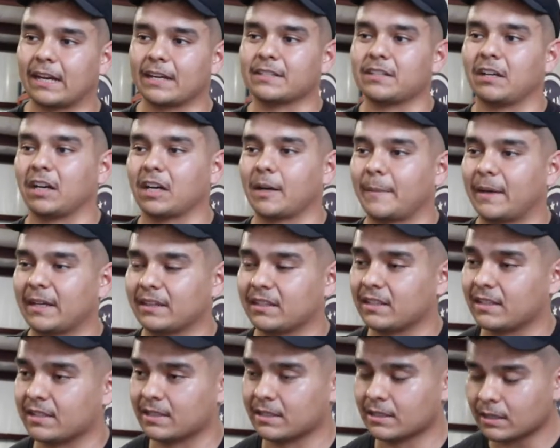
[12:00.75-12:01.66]
talked about
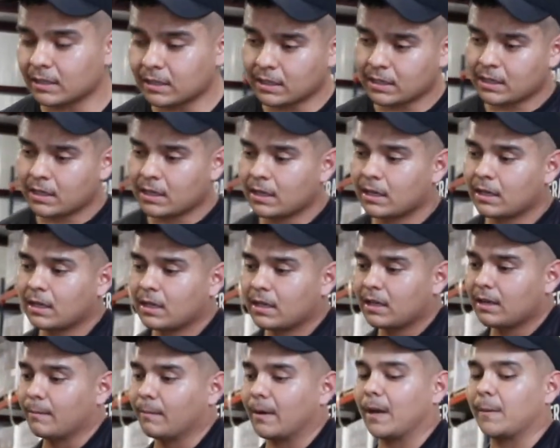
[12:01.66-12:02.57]
this
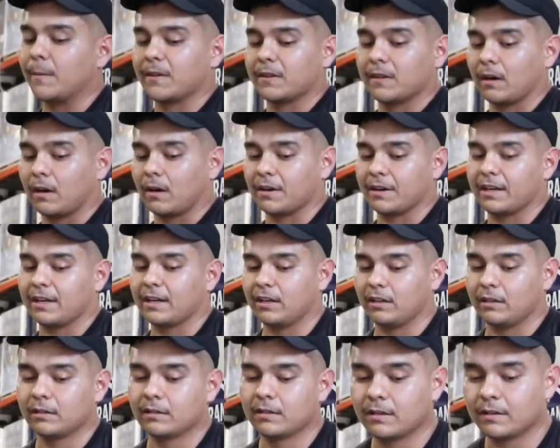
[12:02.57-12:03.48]
maybe in the
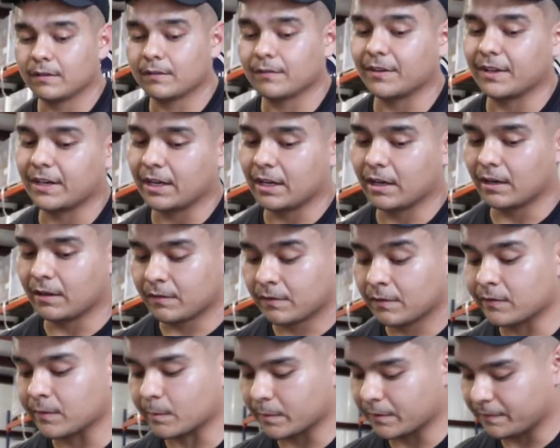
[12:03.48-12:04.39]
RDL video
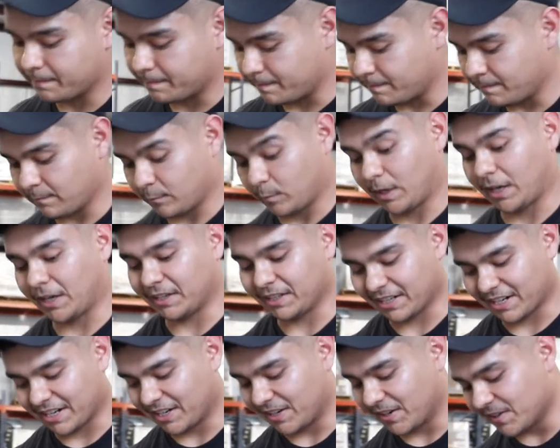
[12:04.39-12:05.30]
from a while
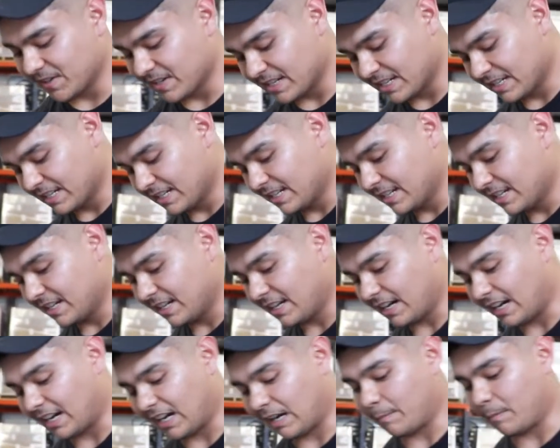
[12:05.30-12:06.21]
ago,
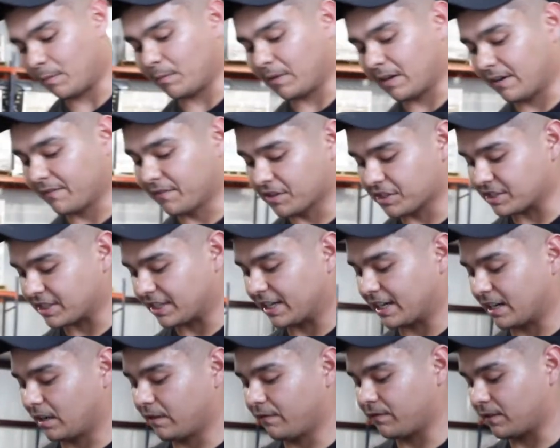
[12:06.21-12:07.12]
but whenever you're
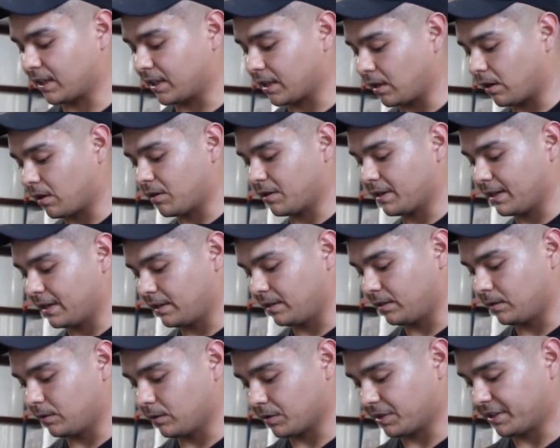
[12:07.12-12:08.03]
setting up for like an
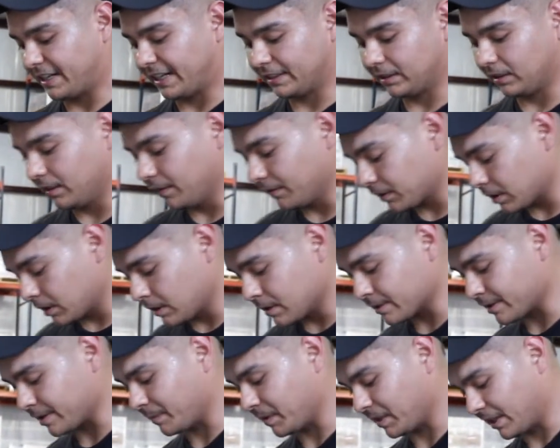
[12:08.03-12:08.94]
RDL or deadlift,
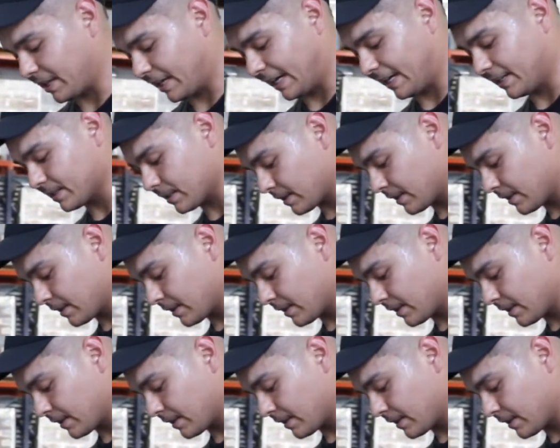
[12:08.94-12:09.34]
something that,